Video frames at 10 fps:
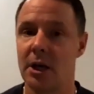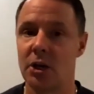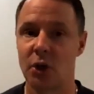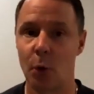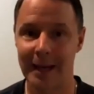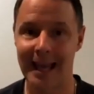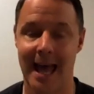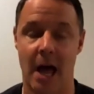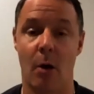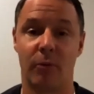So we get
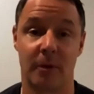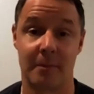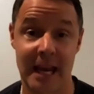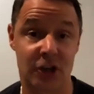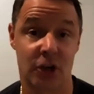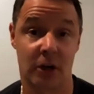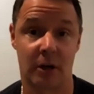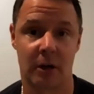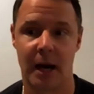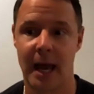help from nature